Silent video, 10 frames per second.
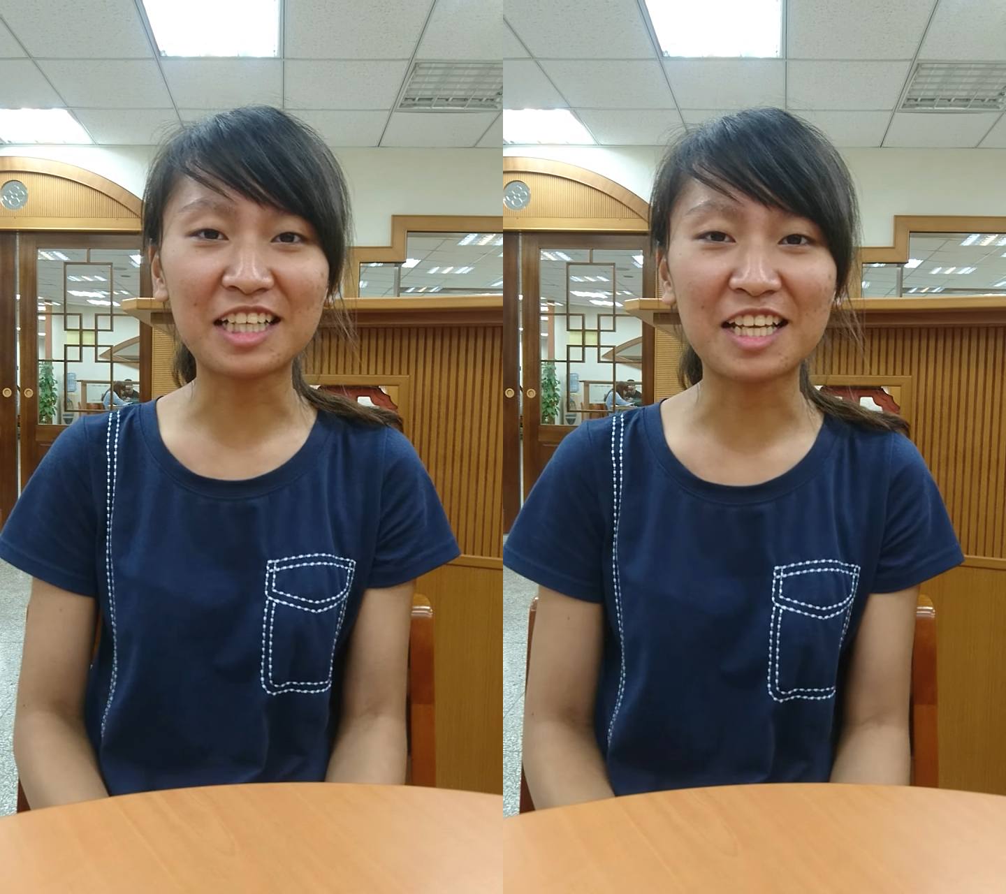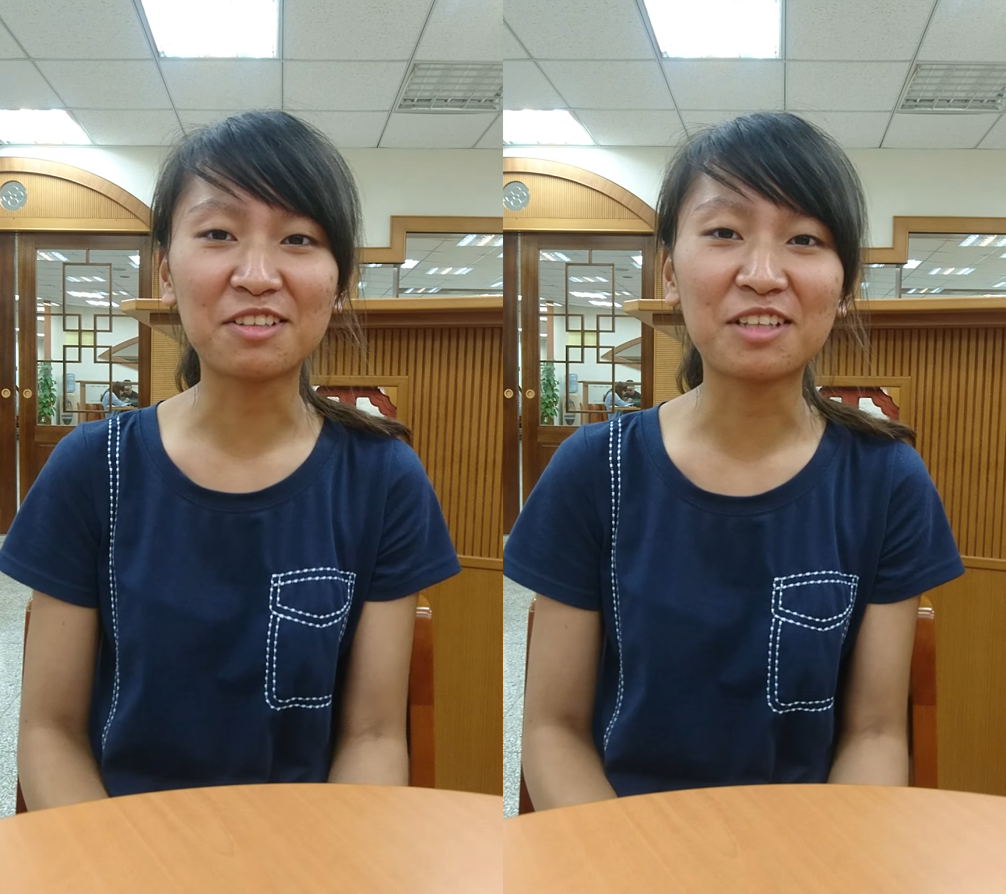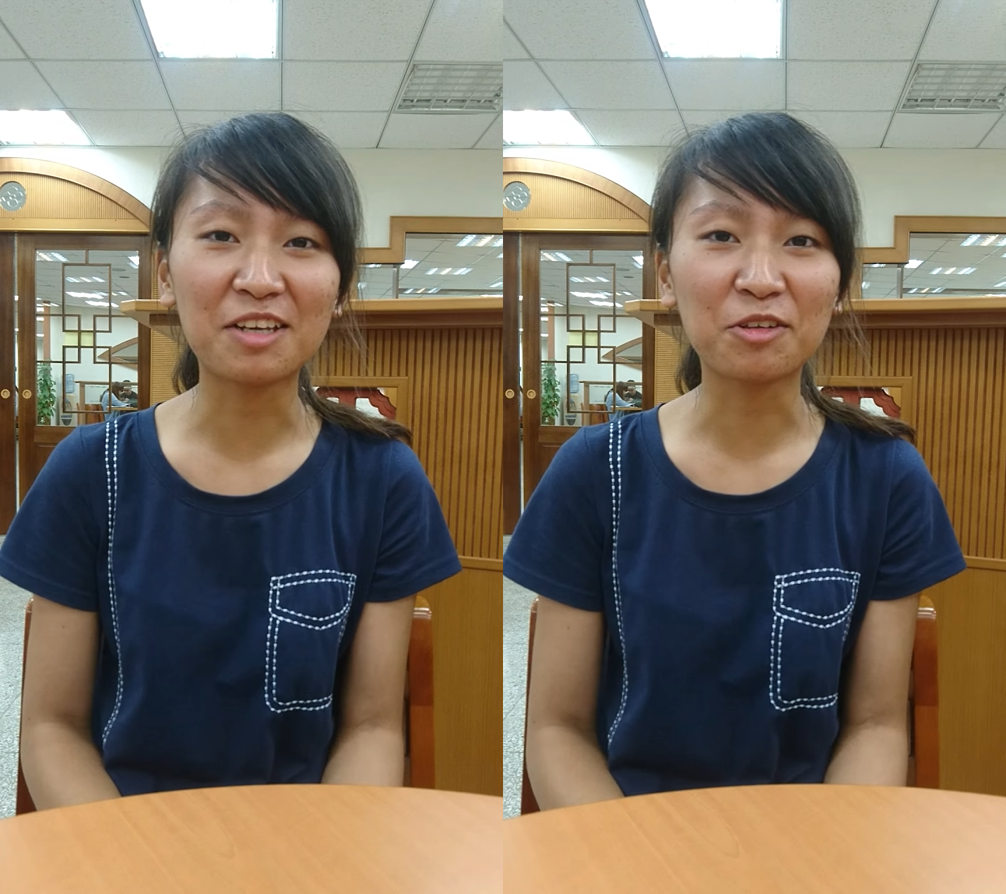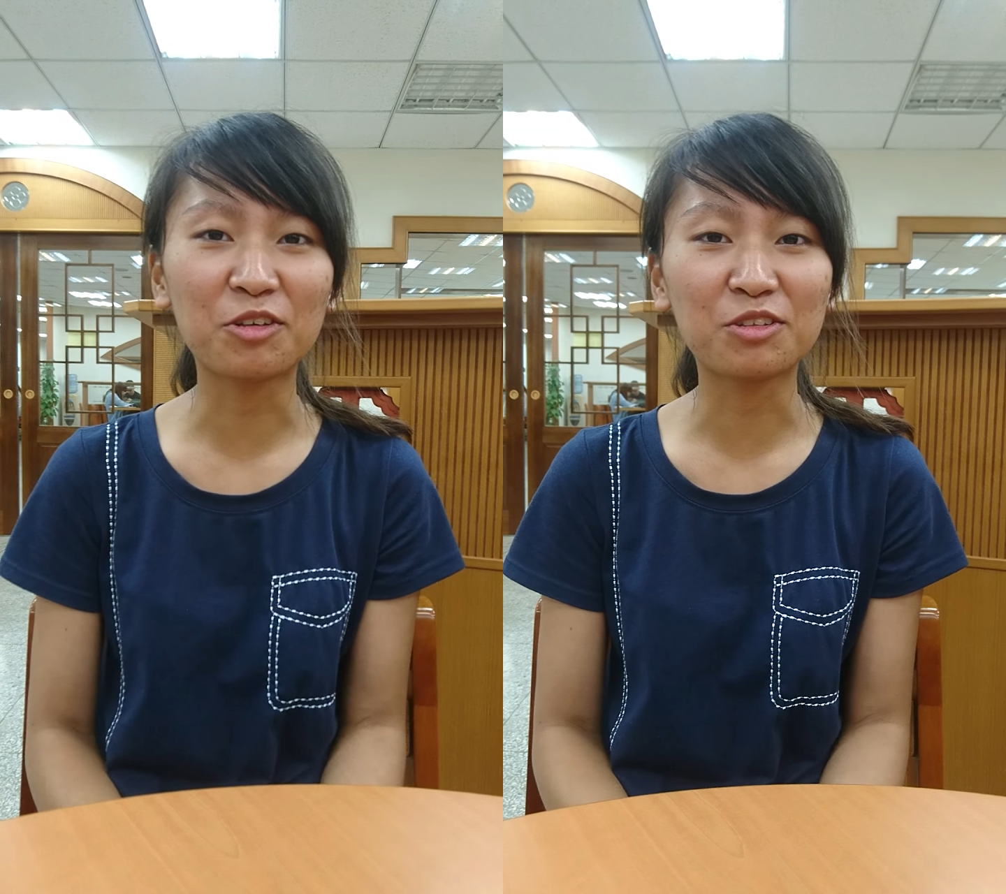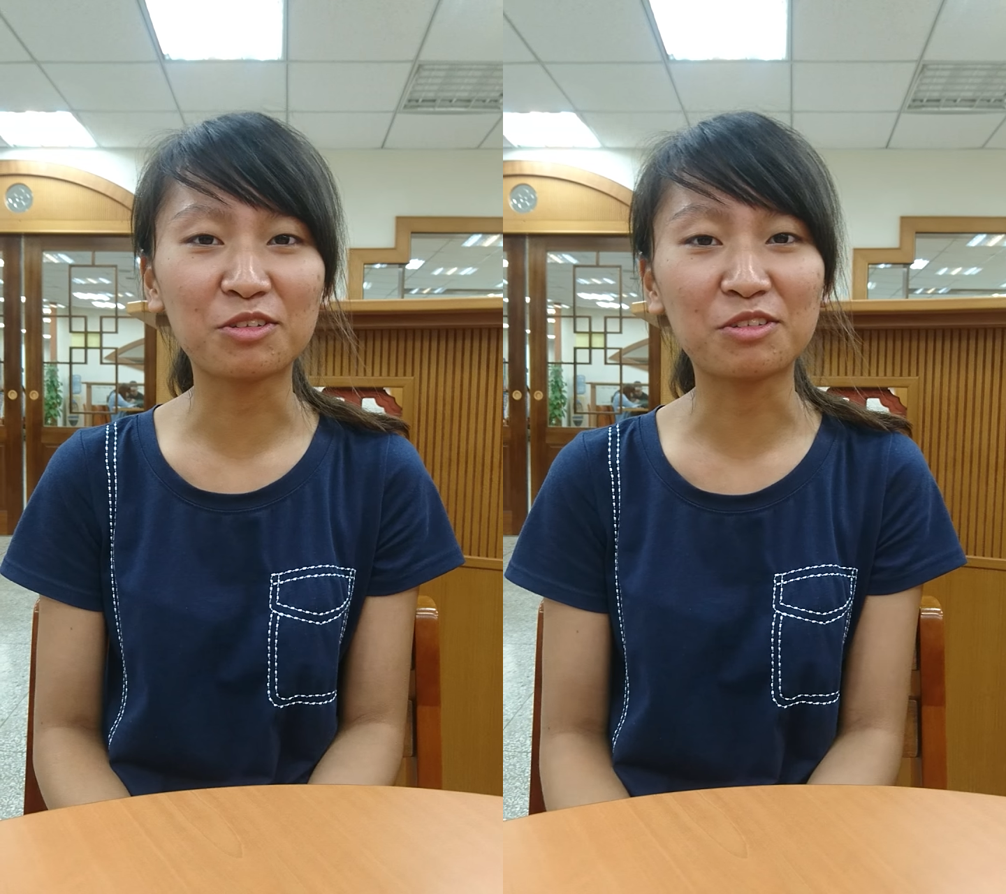and today I'm
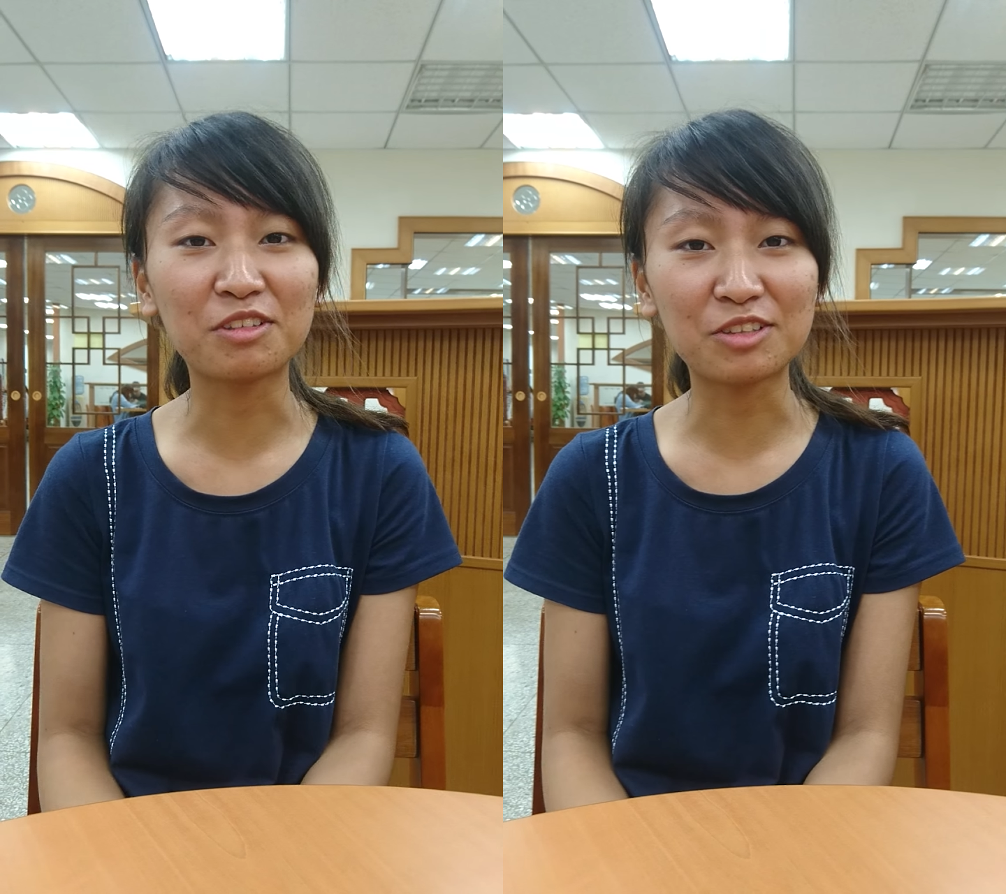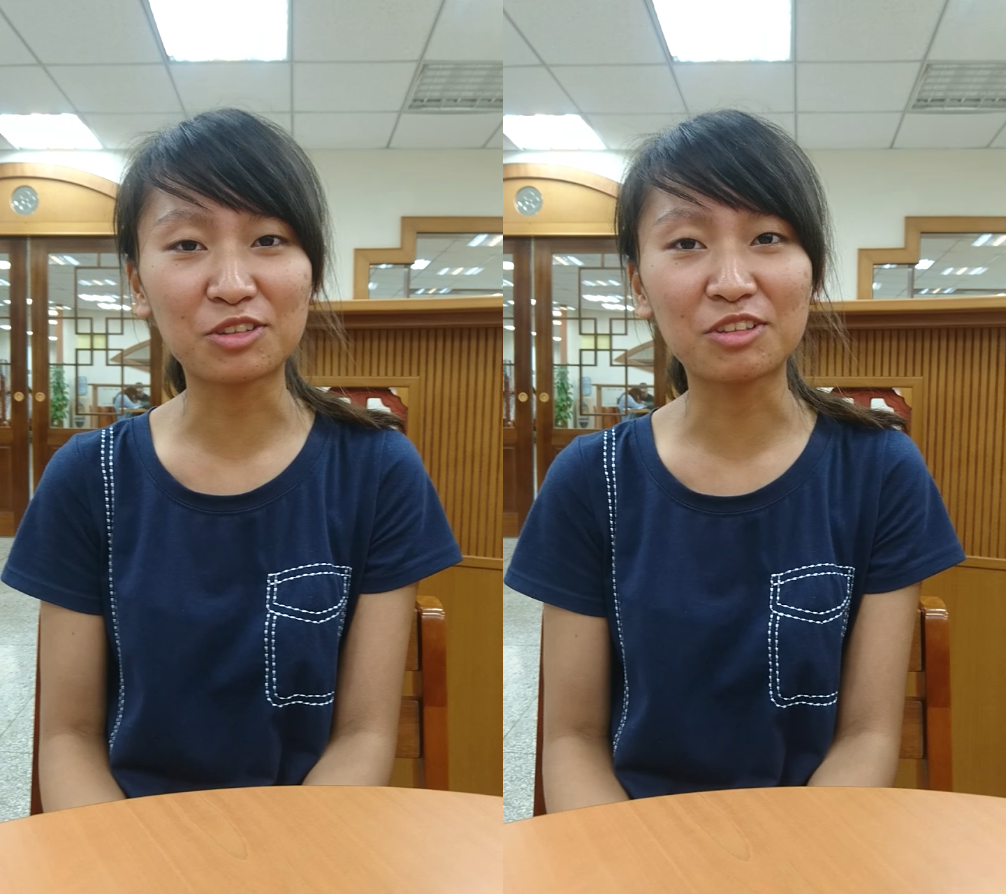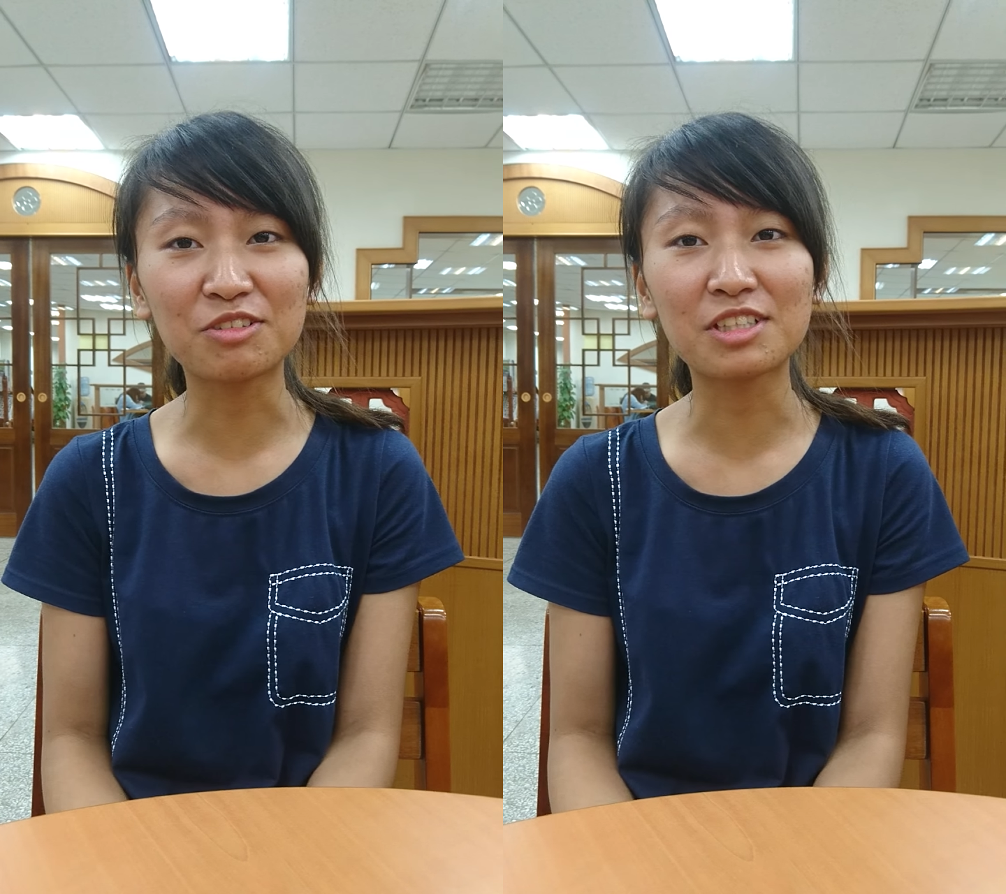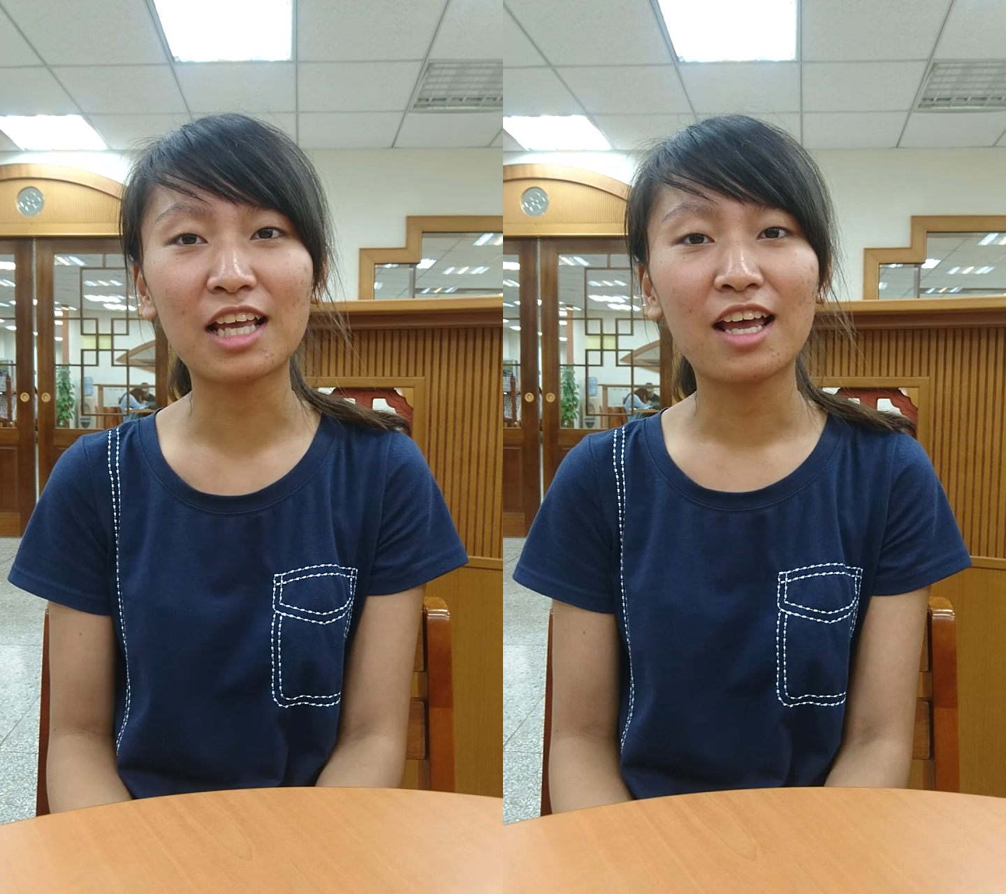going to introduce